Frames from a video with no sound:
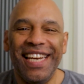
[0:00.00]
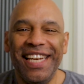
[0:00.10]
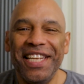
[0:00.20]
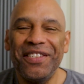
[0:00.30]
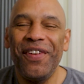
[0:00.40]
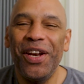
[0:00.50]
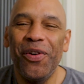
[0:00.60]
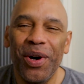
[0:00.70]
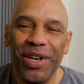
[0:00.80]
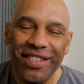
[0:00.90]
and in this
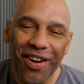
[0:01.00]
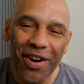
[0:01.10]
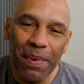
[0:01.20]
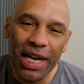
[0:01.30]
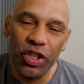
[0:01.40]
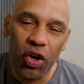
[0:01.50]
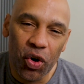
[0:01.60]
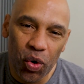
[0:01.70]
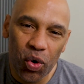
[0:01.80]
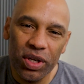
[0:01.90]
video, we're going to talk about
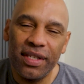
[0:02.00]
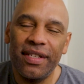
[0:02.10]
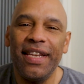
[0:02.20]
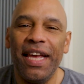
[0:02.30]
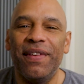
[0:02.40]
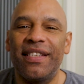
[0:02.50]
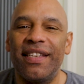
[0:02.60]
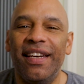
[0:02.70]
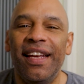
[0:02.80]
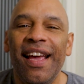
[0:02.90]
Shakur
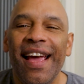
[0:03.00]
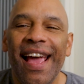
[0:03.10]
Stevenson